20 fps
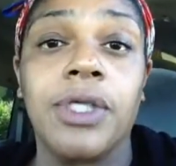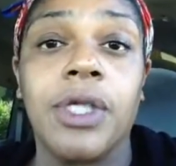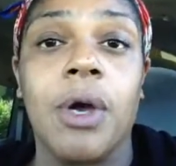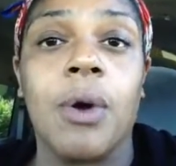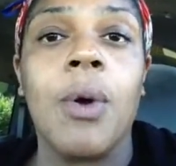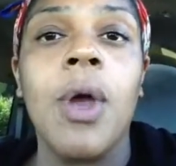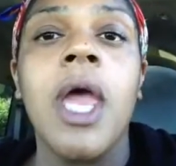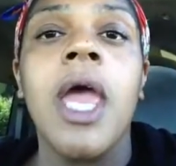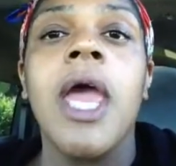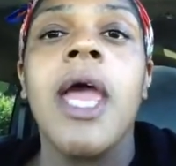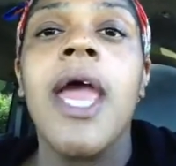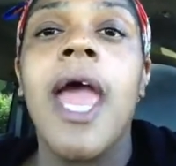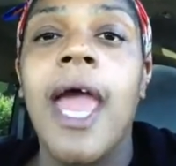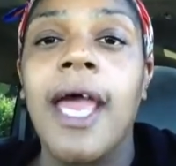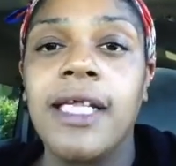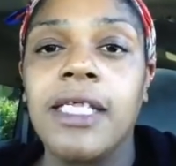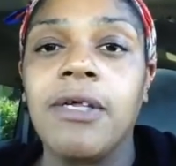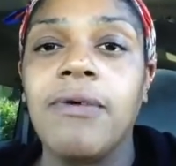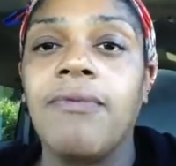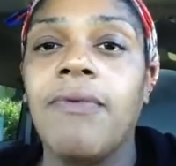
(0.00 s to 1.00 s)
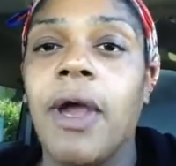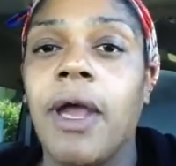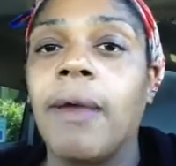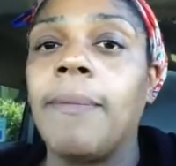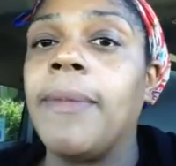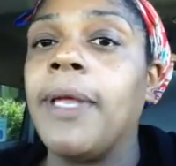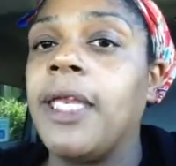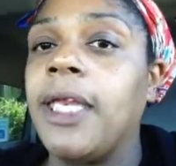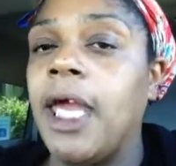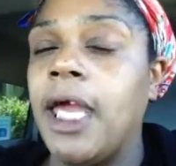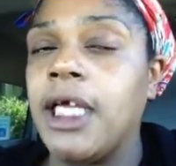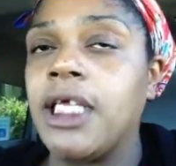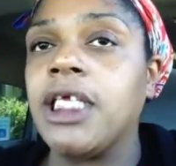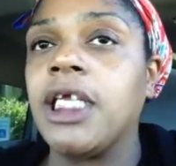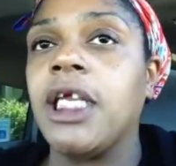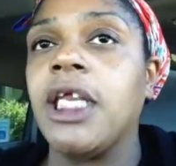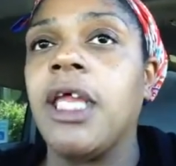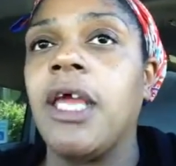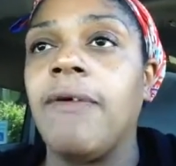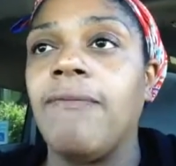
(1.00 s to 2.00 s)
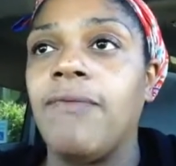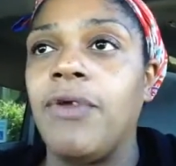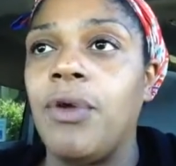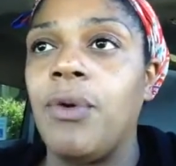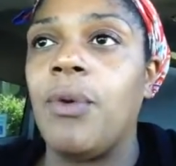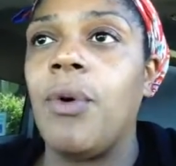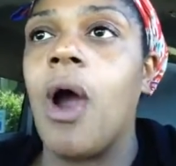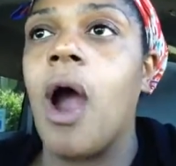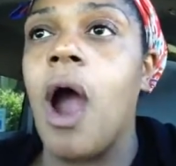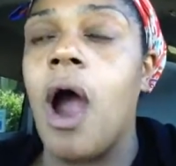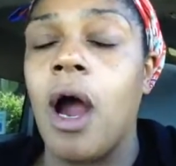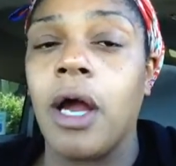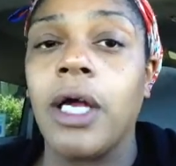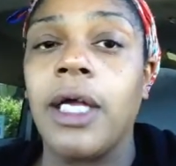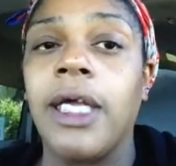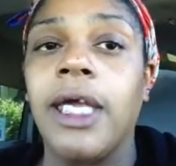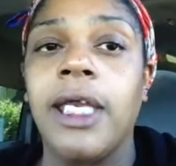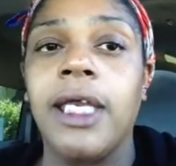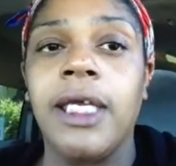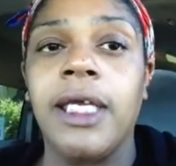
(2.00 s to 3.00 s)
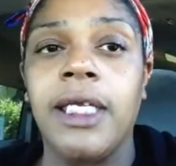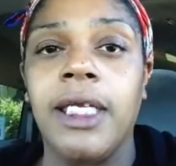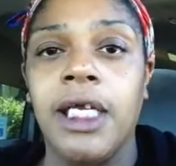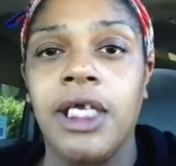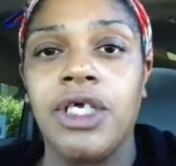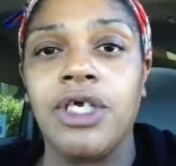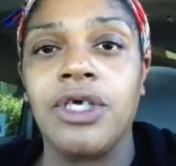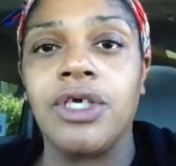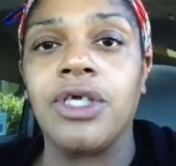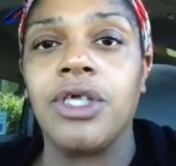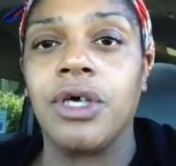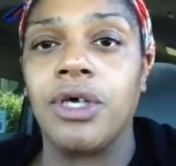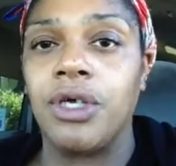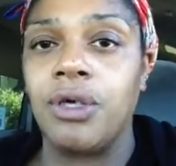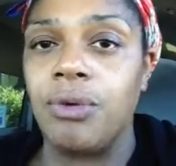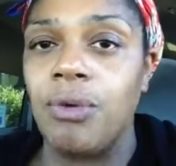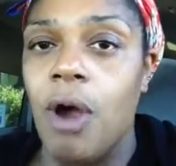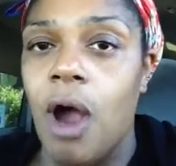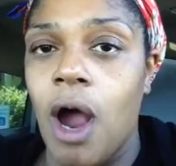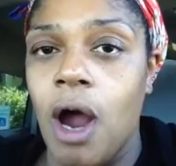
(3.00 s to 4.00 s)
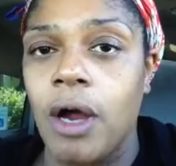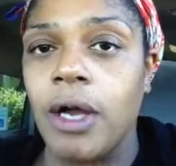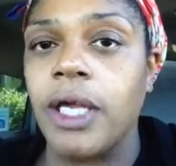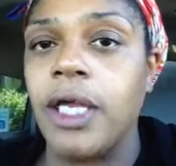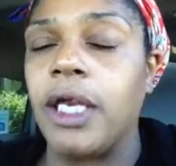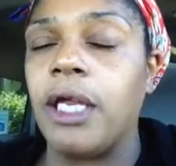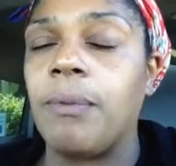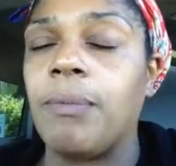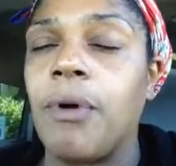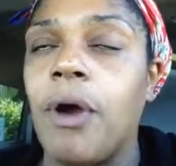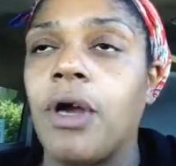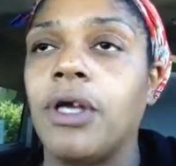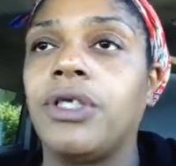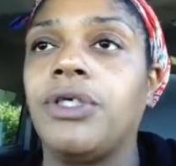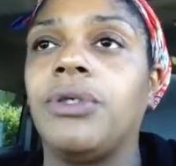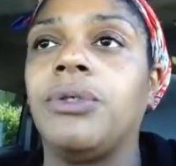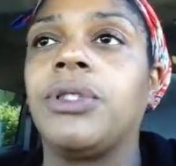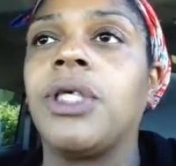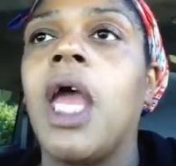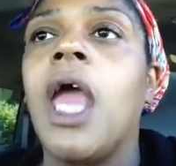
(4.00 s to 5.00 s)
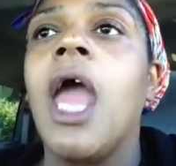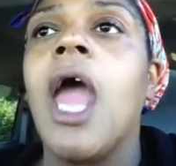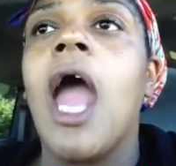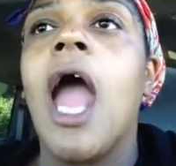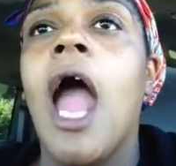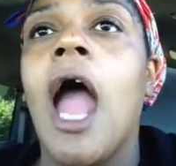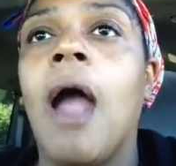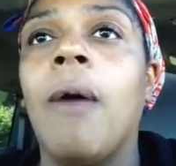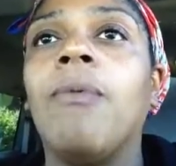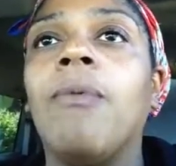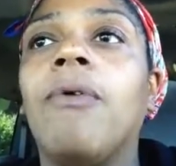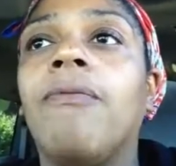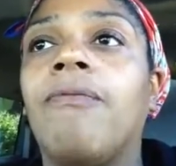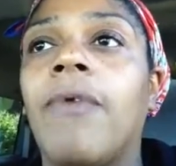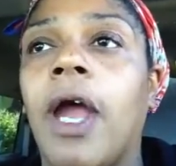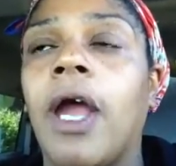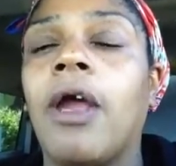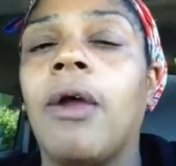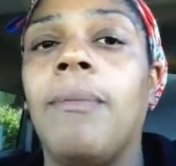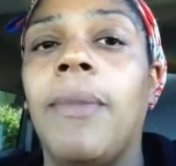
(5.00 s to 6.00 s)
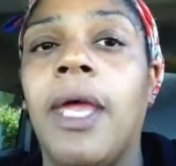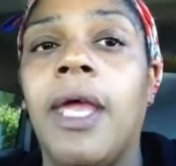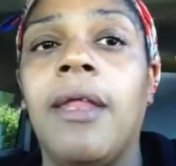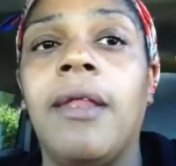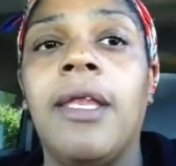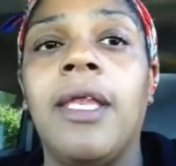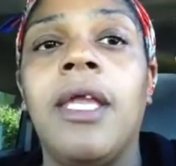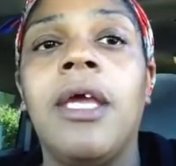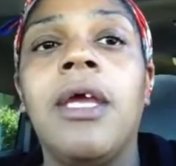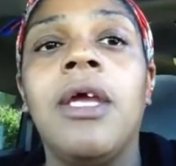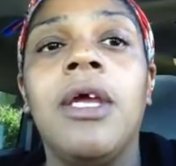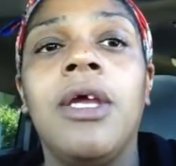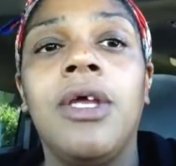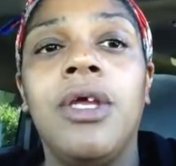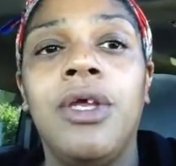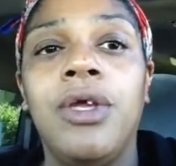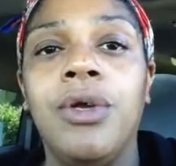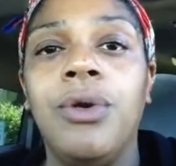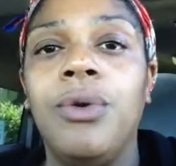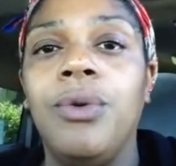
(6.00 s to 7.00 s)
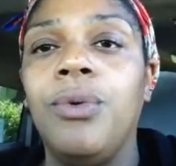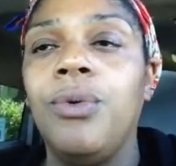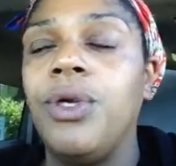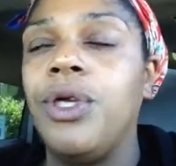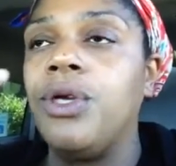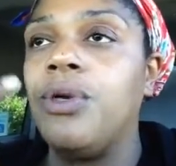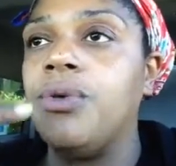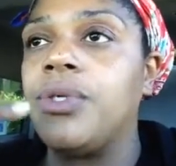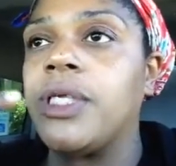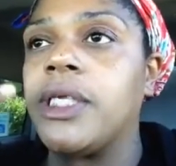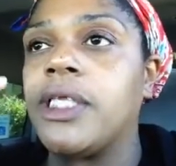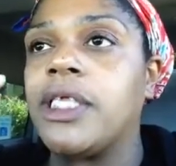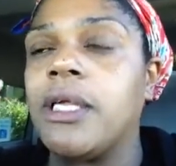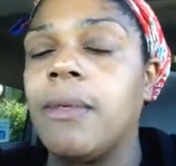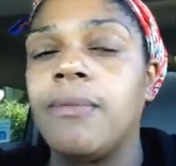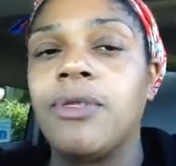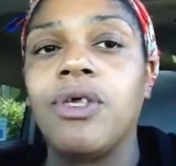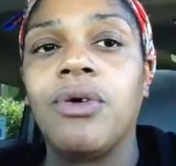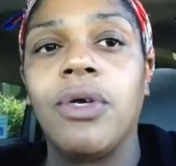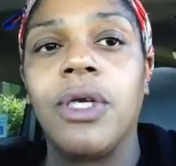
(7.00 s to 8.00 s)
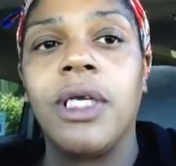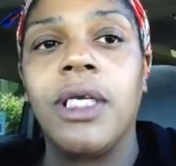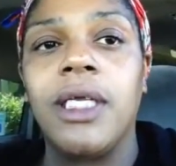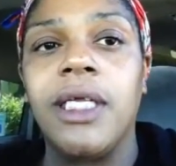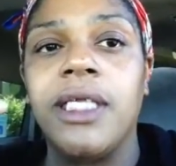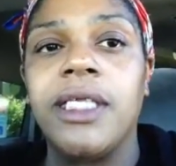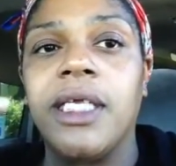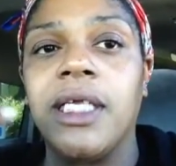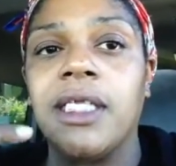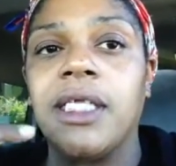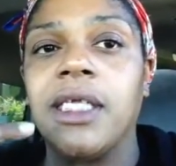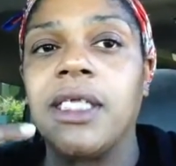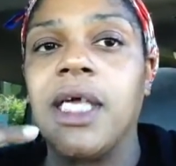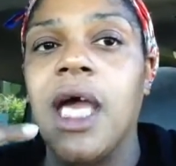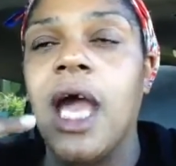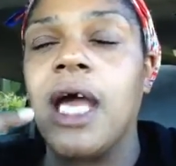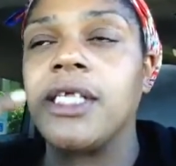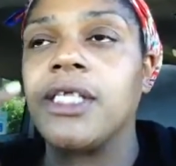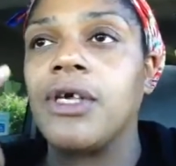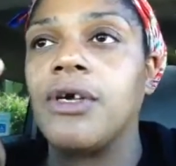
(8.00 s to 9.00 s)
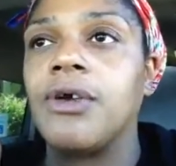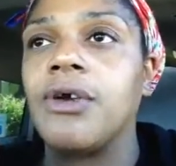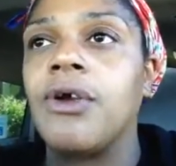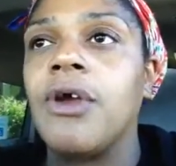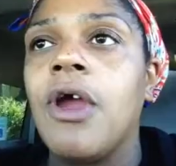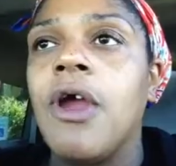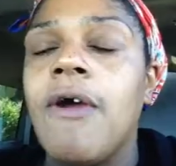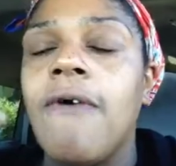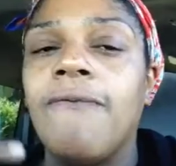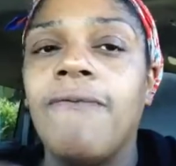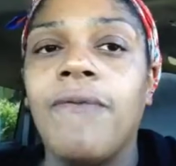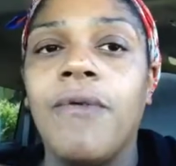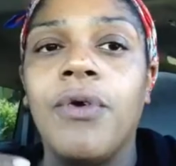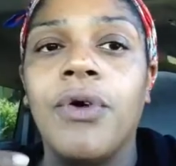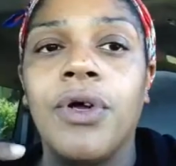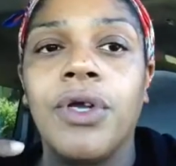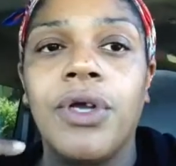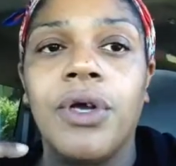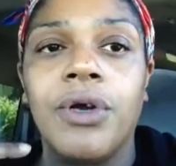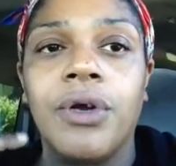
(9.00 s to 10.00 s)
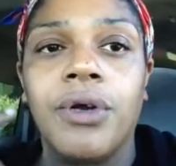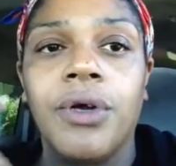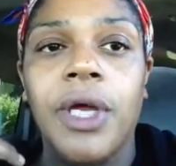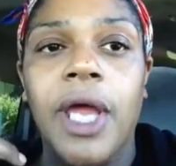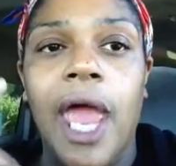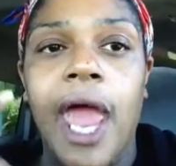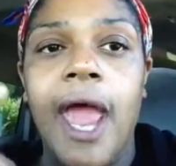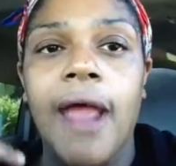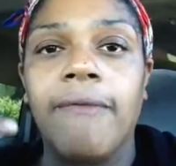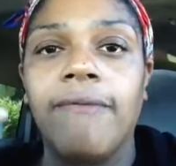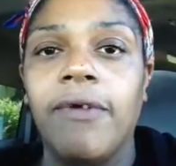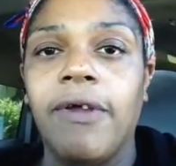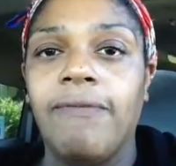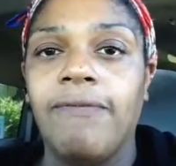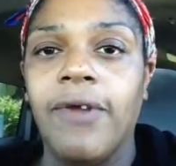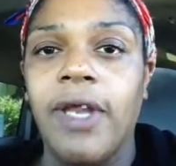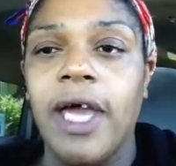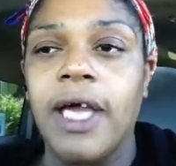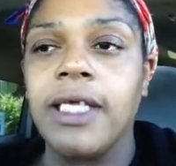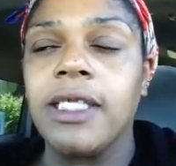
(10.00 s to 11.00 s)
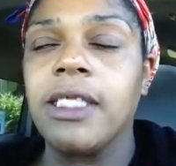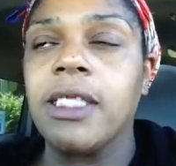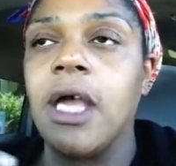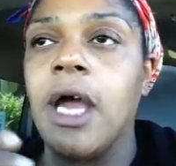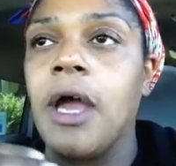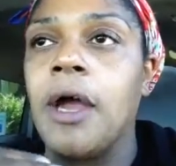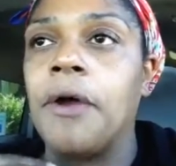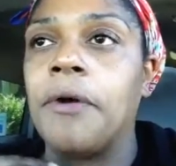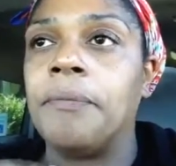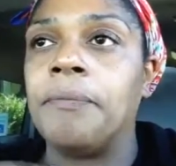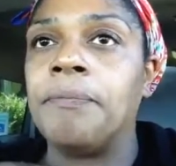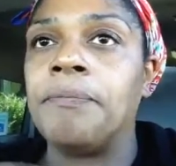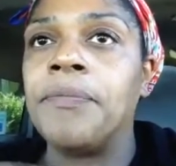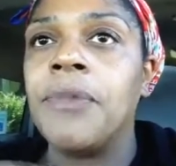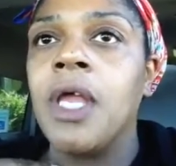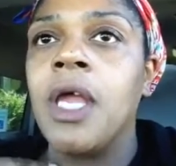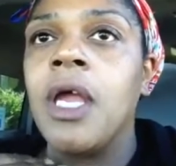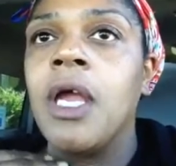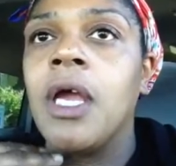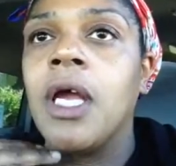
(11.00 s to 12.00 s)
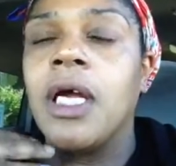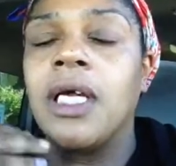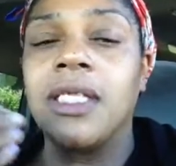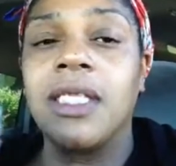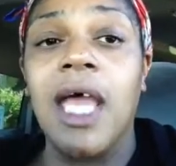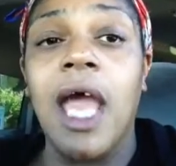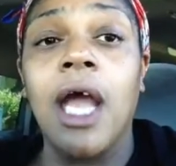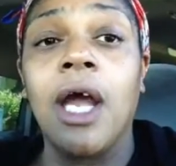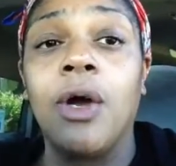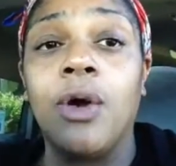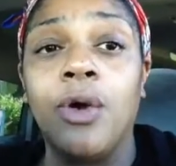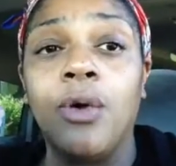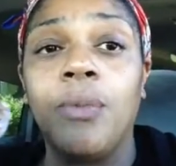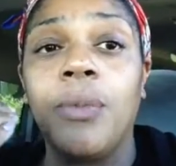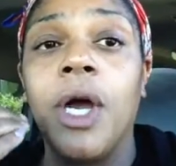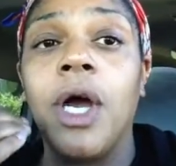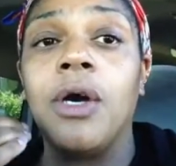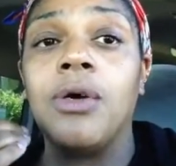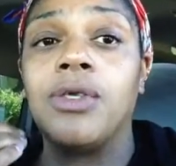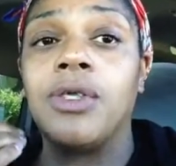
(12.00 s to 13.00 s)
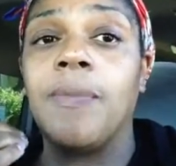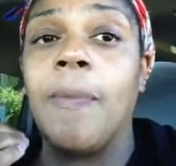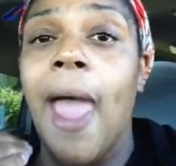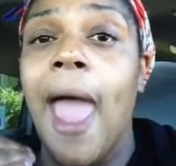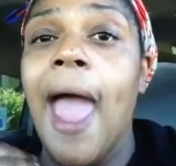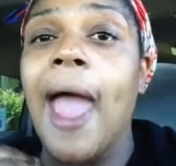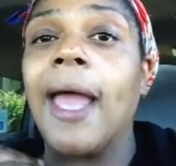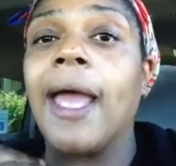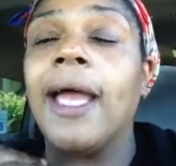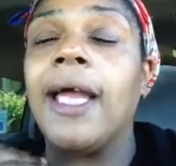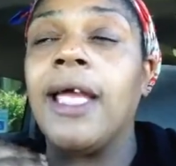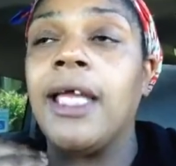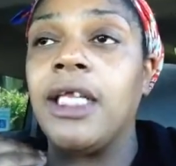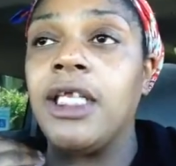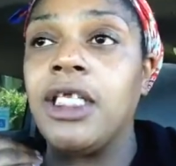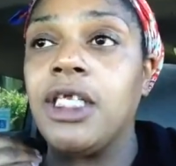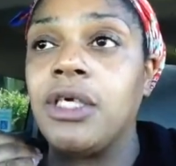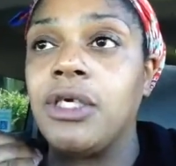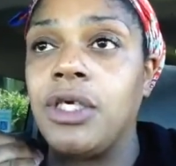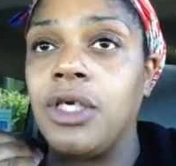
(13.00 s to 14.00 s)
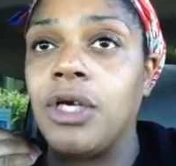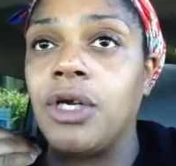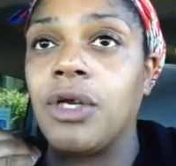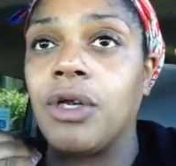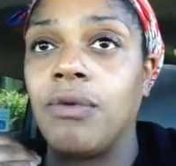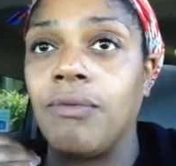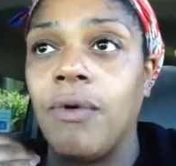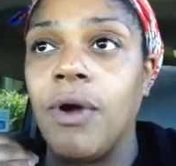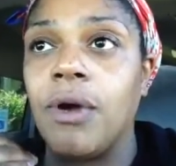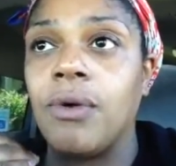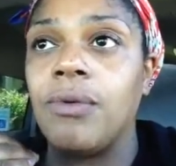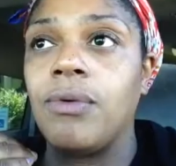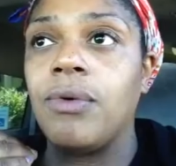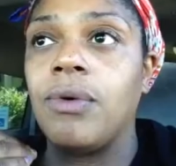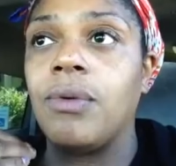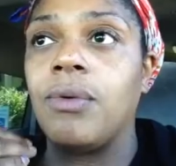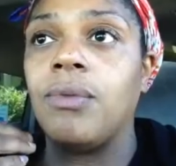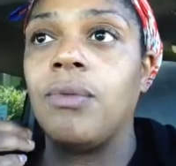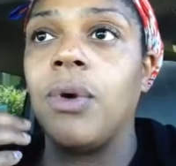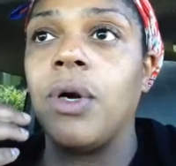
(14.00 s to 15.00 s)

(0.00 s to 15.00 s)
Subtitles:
So as a recommendation, if you are getting dentures or you are getting partials, I would recommend you using some sort of desensitizer for your gag reflex, because that goop goes back into your throat.